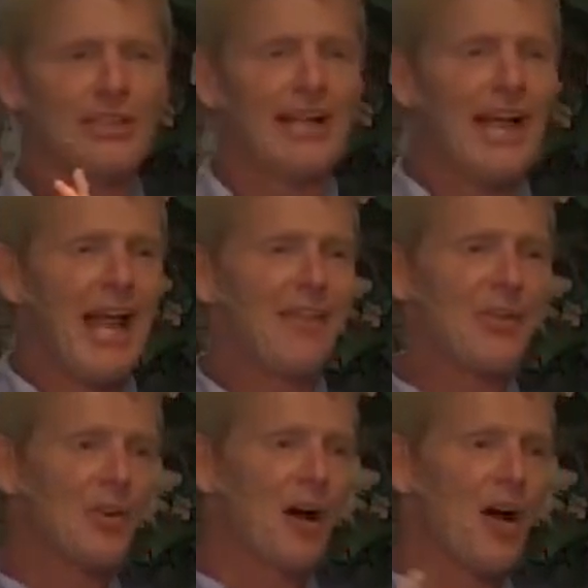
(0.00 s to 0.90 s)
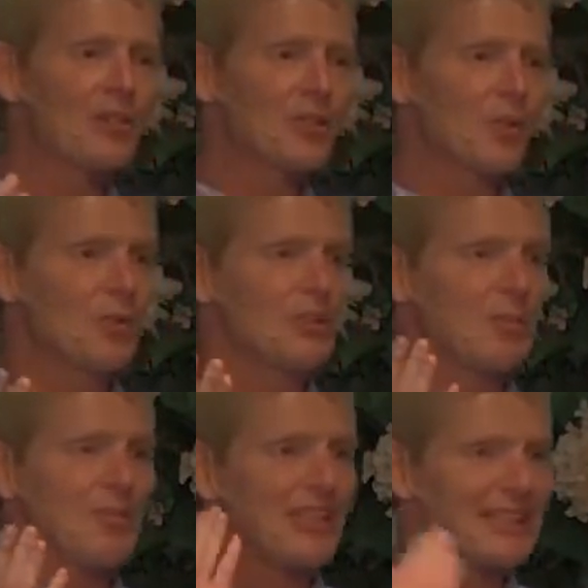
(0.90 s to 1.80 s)
And then there are also some
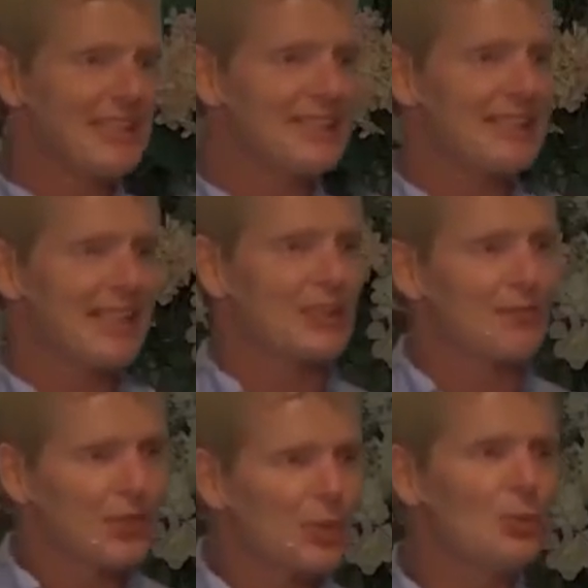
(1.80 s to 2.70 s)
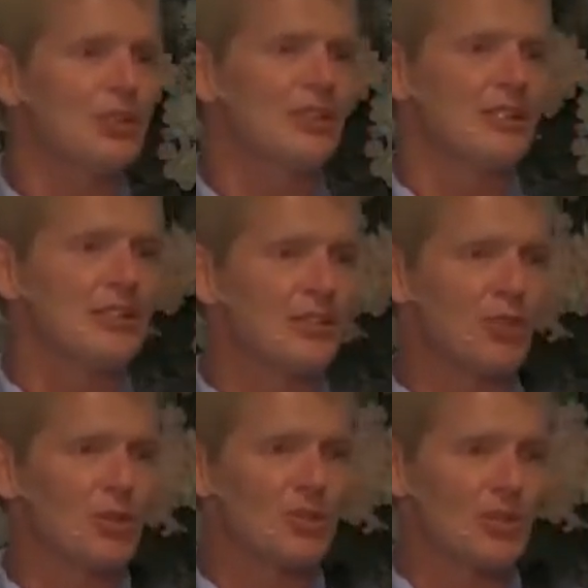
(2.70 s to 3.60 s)
of the D6 Fusion
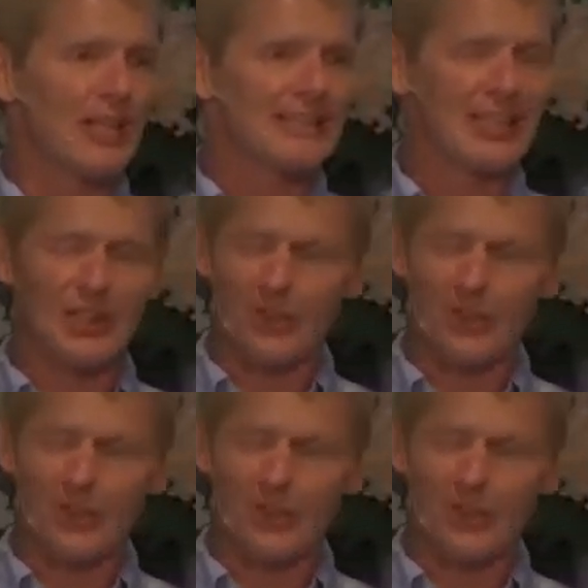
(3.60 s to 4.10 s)
devotional guides out there.